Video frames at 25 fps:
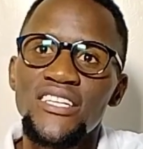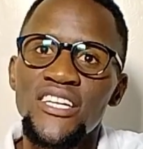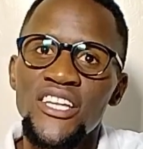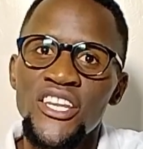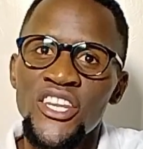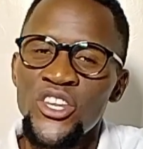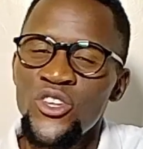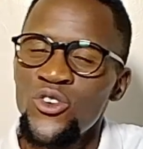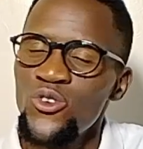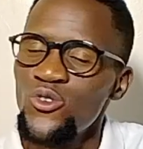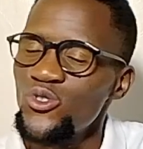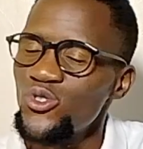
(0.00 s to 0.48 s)

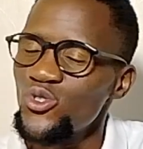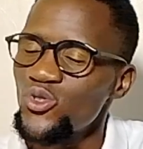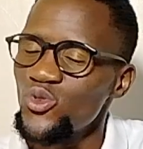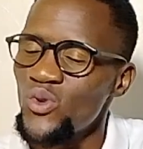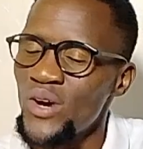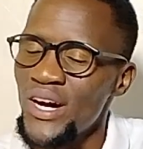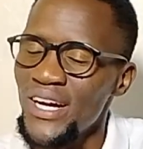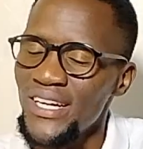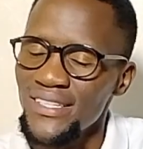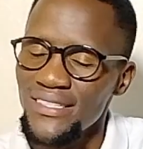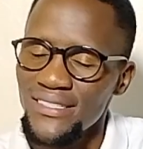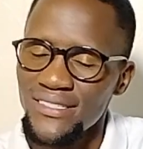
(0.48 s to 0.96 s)
News
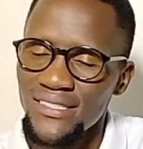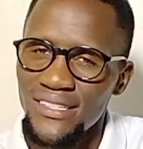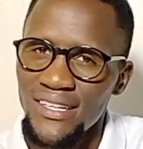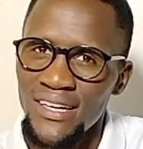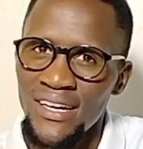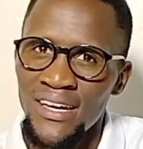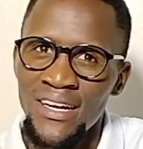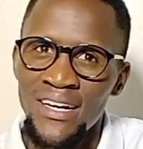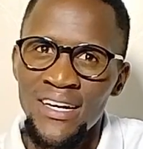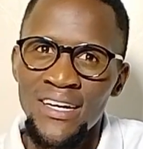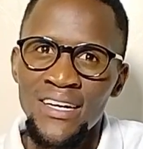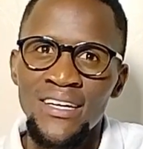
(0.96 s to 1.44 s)
works
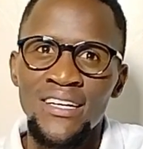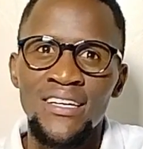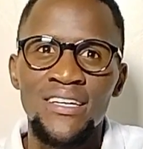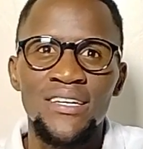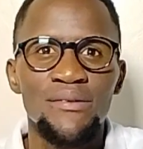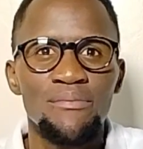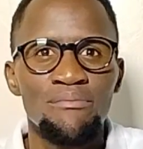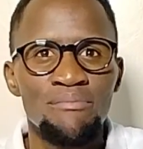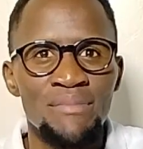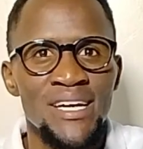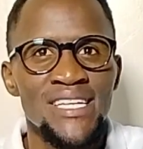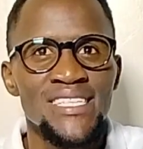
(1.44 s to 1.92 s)

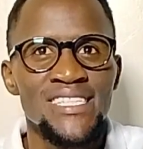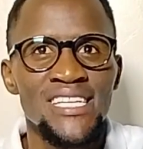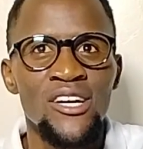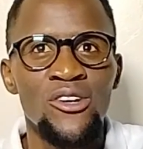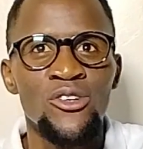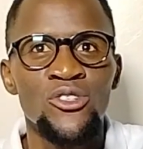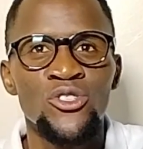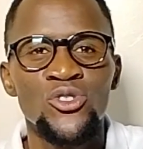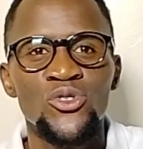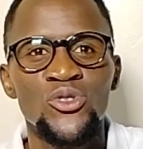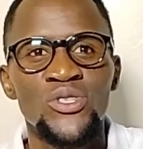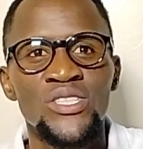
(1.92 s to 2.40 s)
better
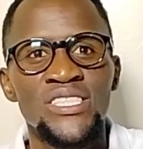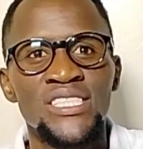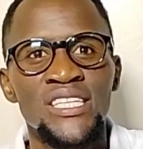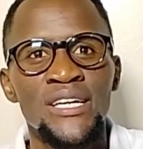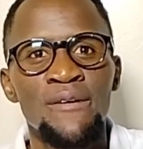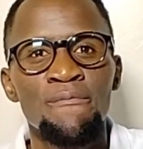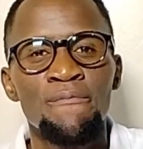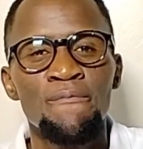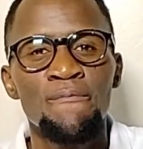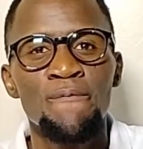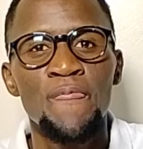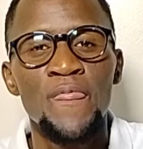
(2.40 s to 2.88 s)
on
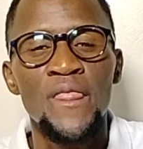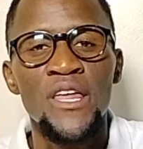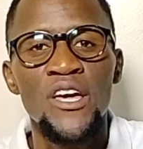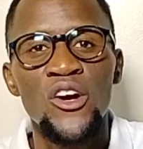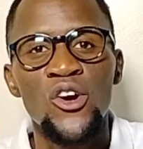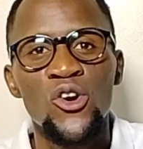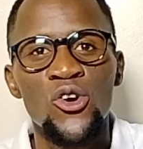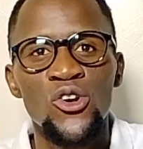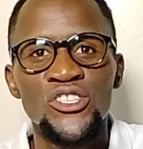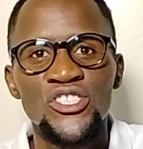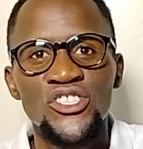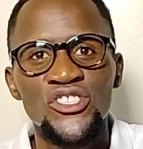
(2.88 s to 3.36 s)
Twitter.
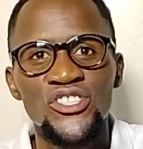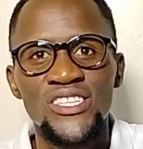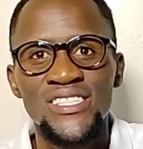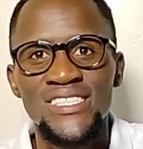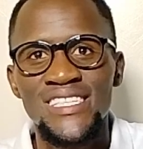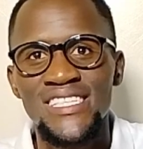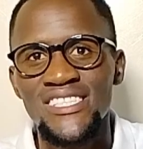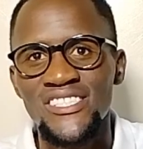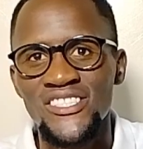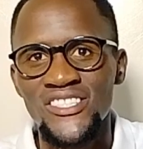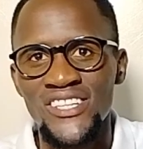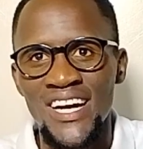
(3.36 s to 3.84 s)

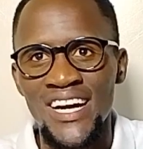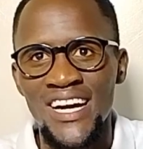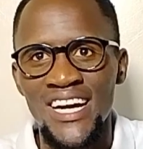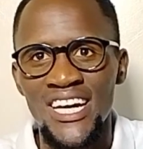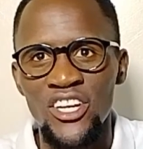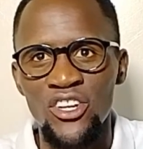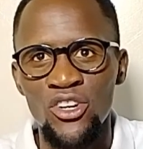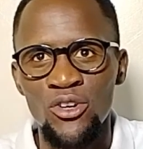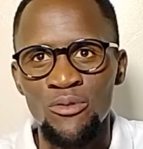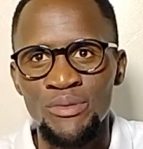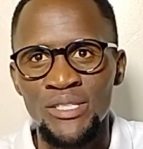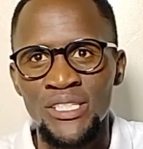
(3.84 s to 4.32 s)
Continuously track
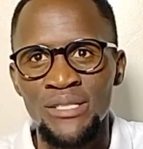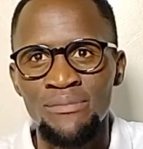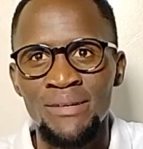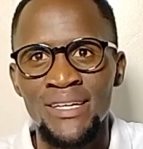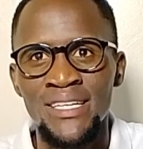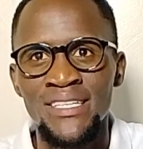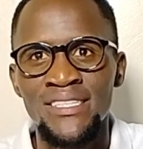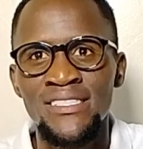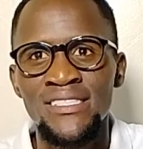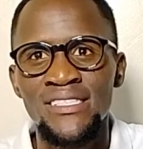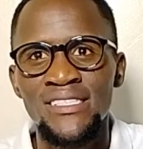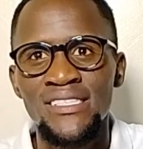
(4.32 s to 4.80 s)
and
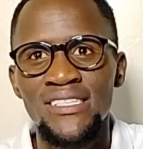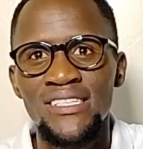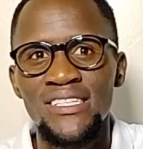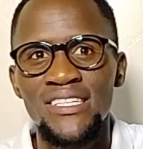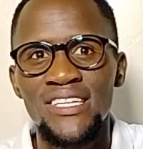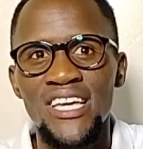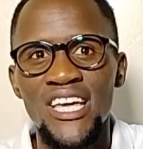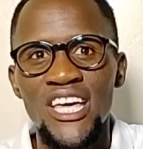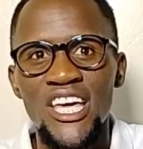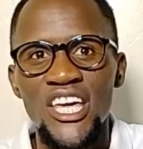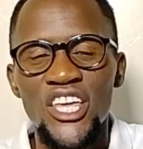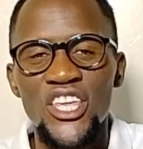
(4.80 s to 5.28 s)
optimize.
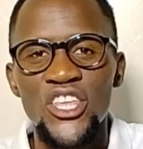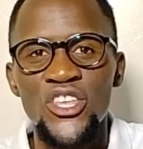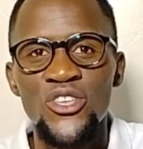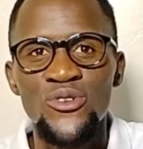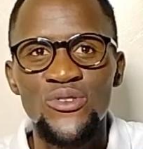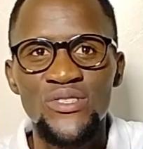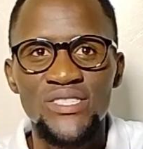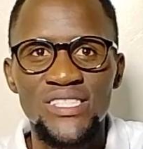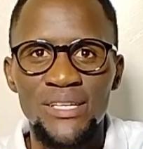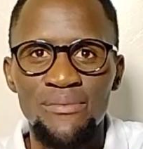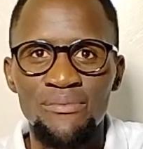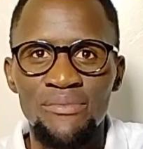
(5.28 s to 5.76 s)

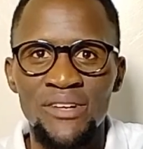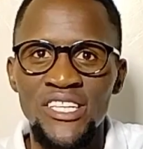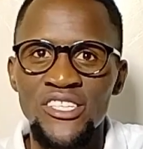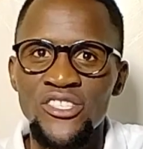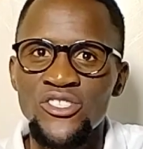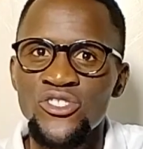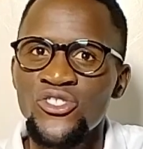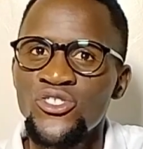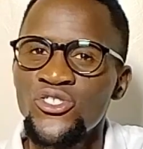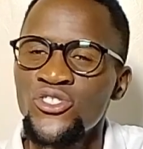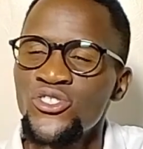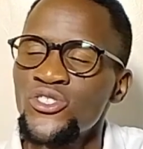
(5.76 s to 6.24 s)
Use
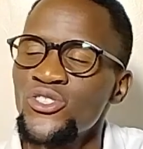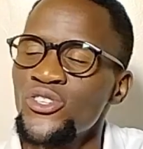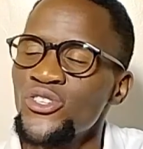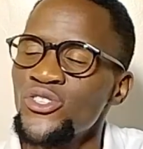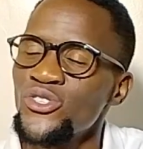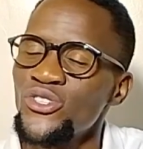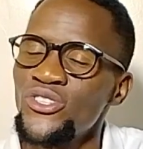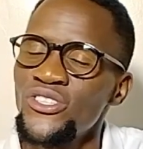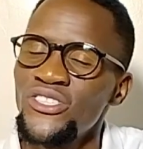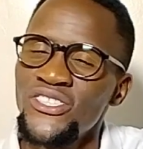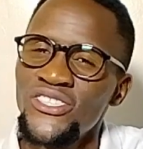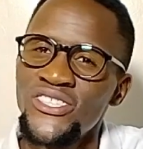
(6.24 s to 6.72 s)
SEMrush
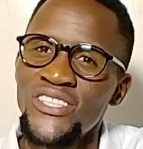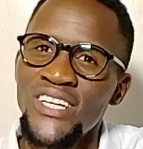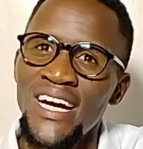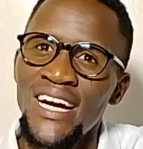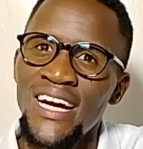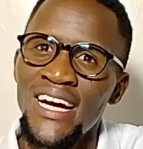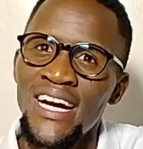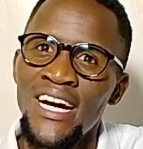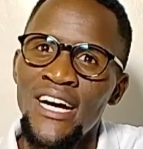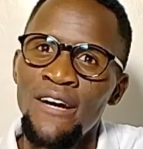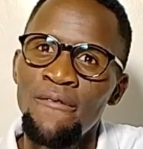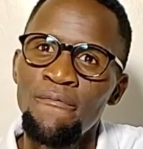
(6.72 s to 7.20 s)
Social
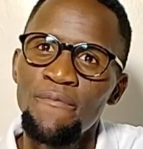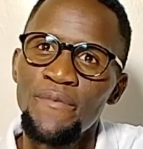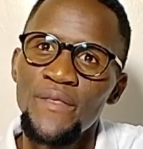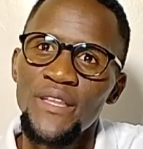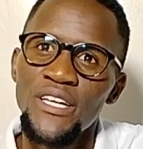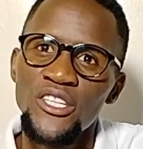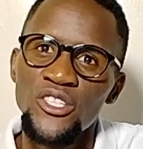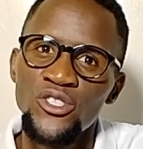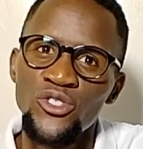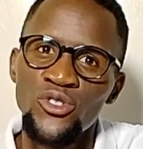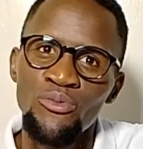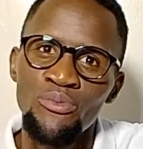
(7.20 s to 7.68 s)
Tracker
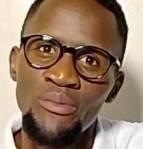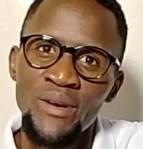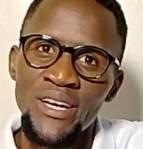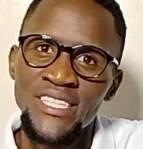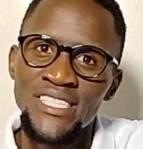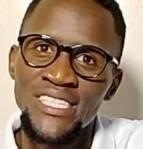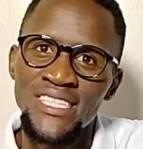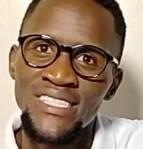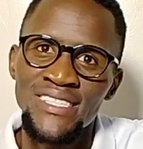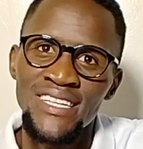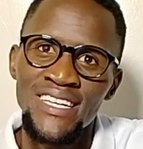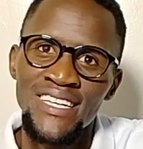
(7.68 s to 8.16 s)
to
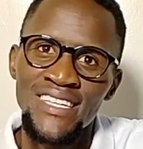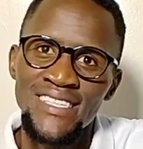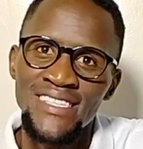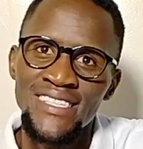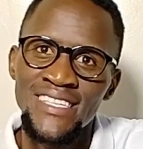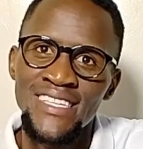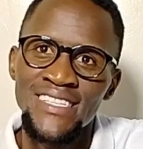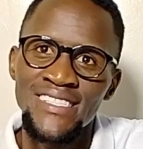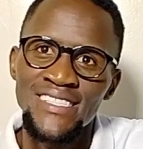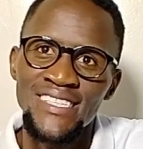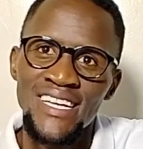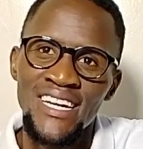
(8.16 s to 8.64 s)
measure
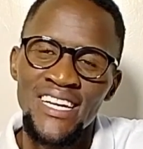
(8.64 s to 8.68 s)
success